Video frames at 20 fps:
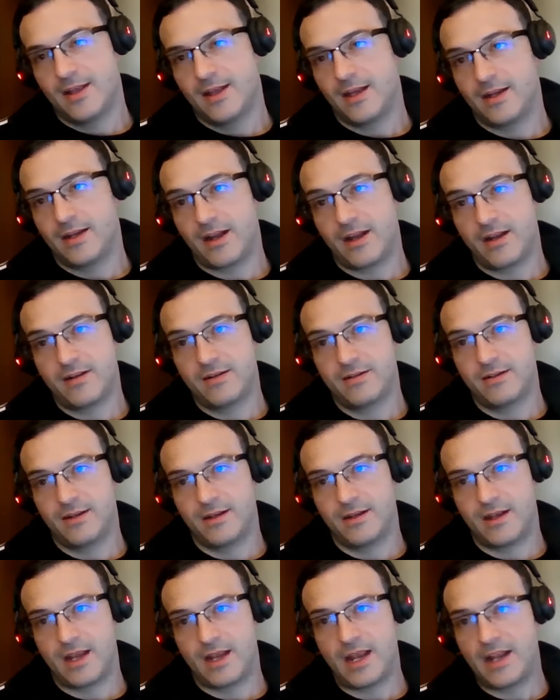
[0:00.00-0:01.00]
And
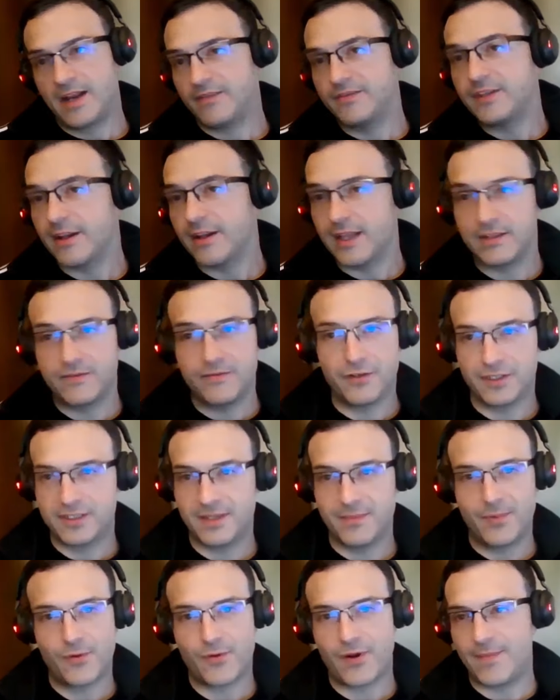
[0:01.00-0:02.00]
after that, for
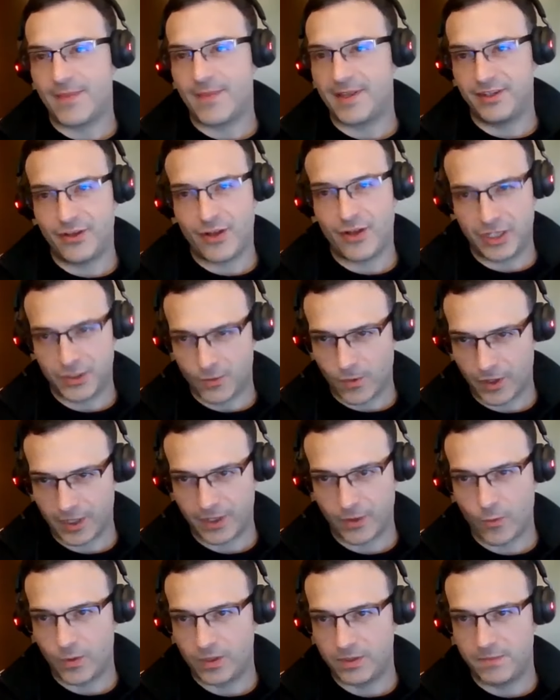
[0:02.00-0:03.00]
example, Real Madrid now is
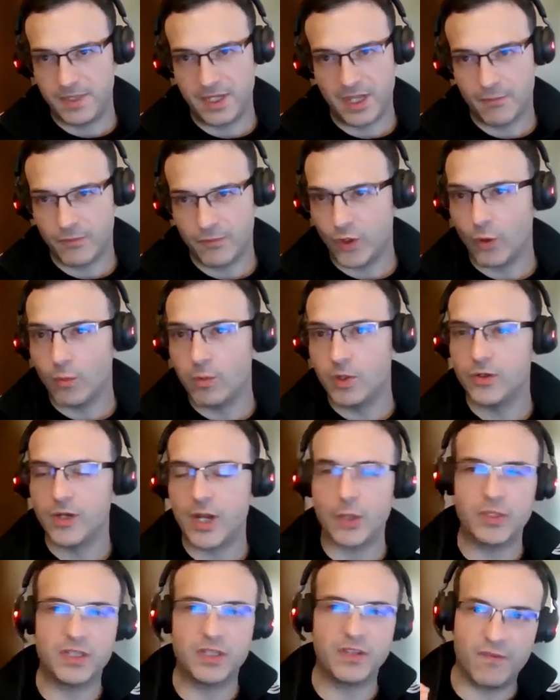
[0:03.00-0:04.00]
working with BMW.
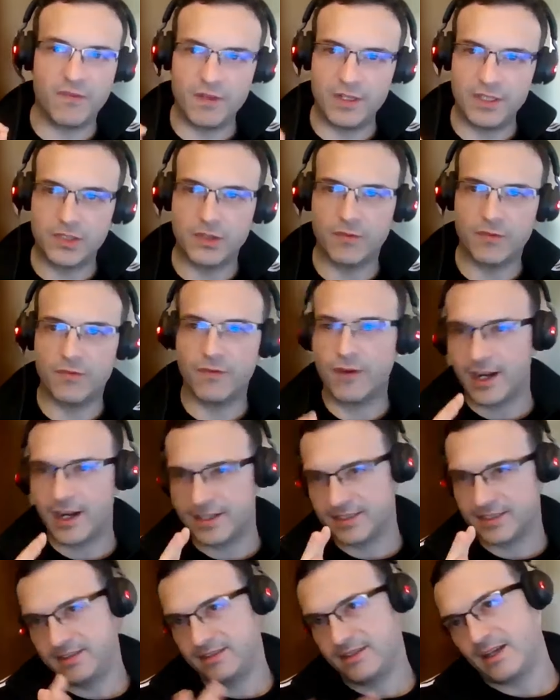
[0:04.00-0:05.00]
Now the fleet of
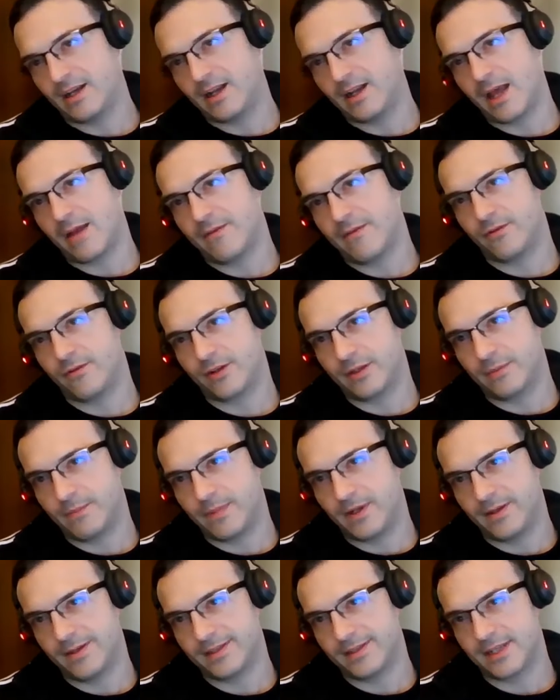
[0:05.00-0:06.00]
cars in the club for the
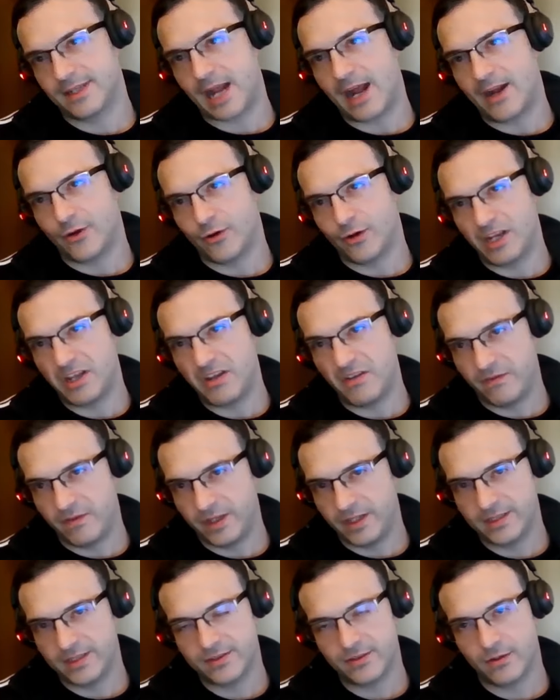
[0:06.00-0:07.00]
players are all
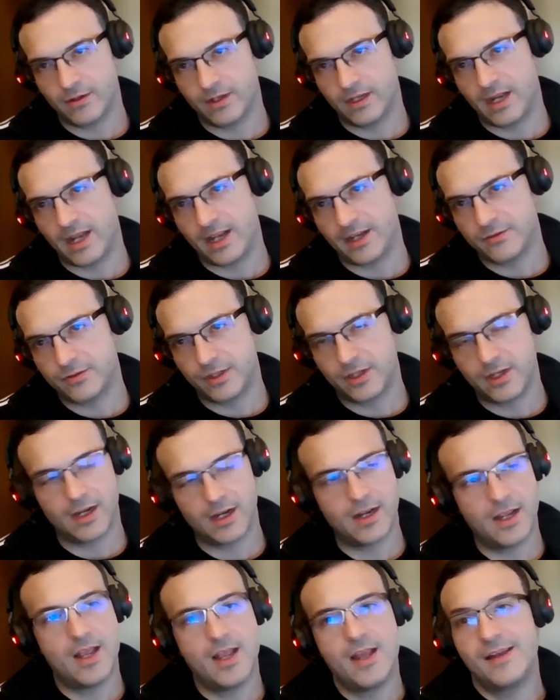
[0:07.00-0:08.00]
EVs, all
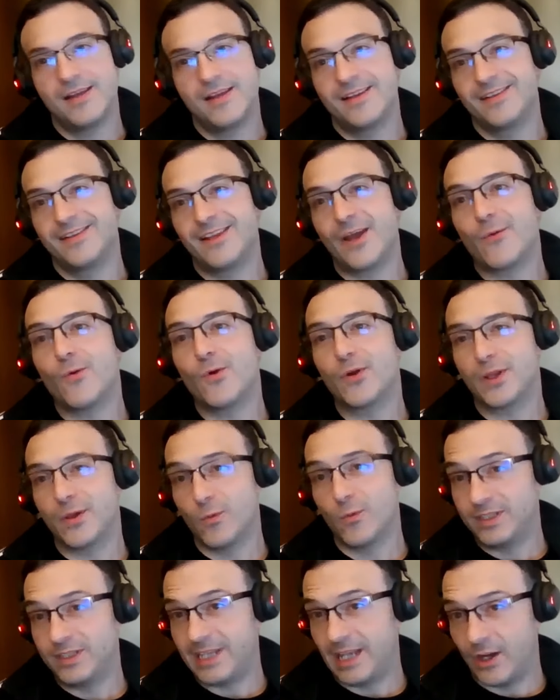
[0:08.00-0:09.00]
electrical. They are
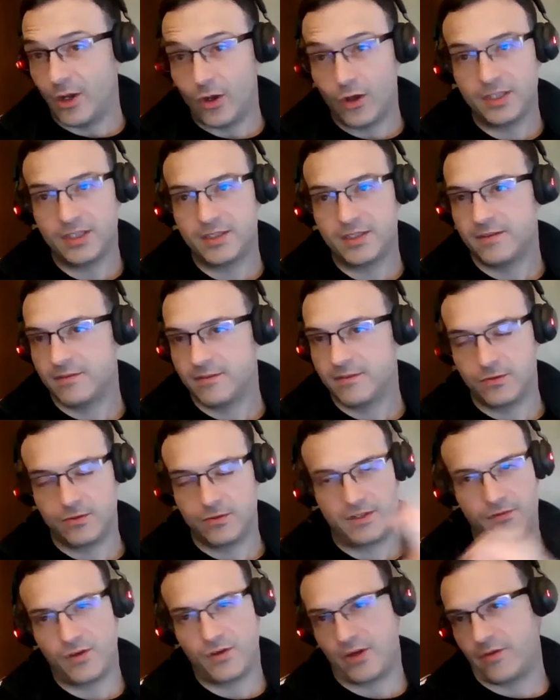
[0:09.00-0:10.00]
working with Deloitte, to
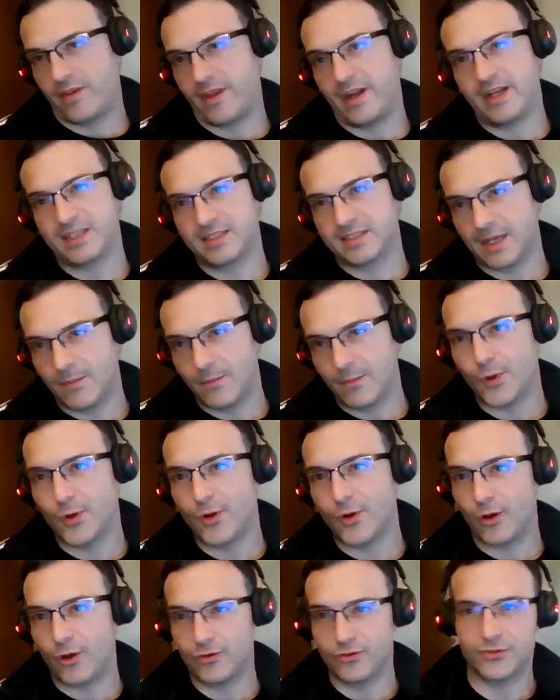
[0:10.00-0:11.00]
give you another
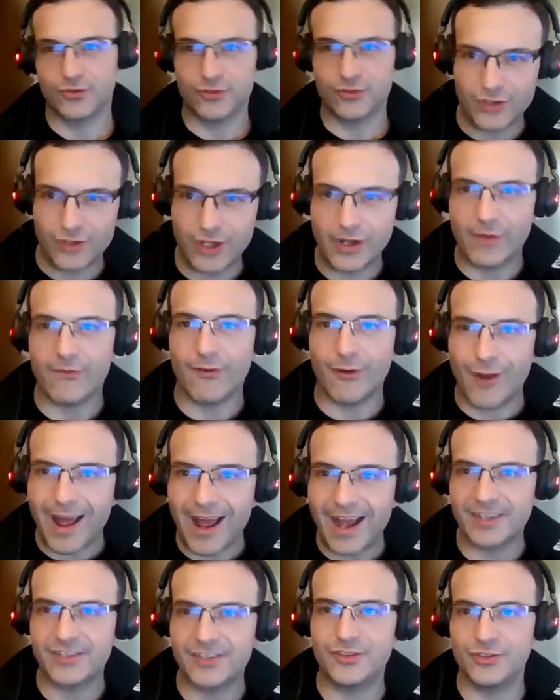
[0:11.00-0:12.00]
example, on sustainable
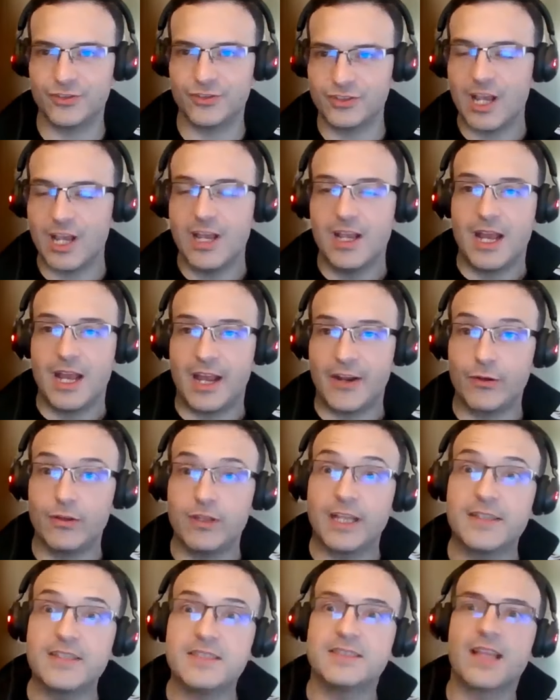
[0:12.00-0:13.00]
actions, and all
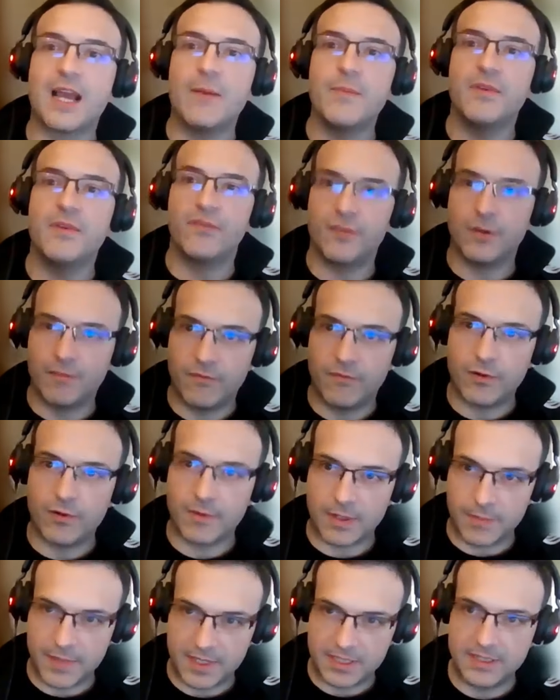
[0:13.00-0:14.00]
that is coming from
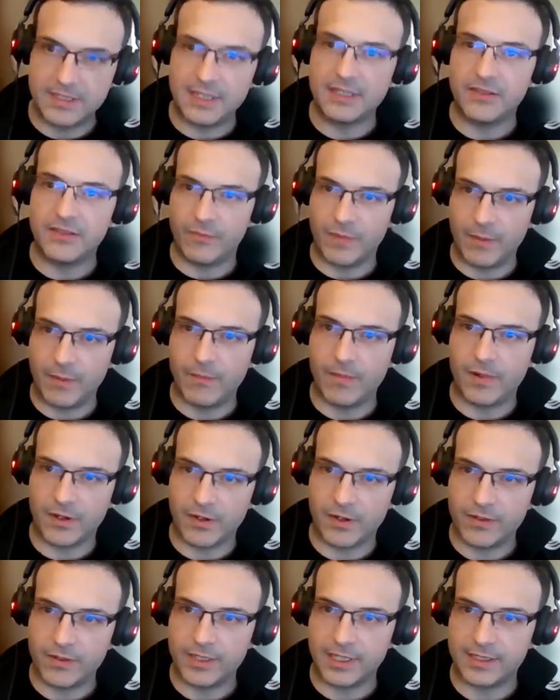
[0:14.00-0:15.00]
representative
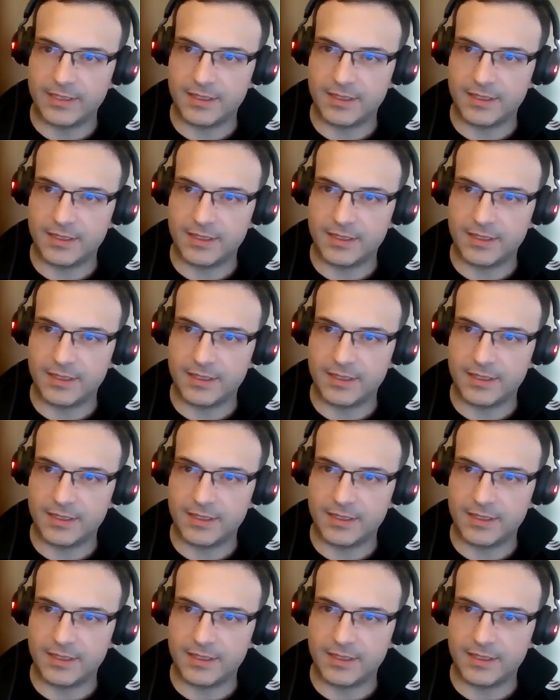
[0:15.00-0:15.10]
member, no?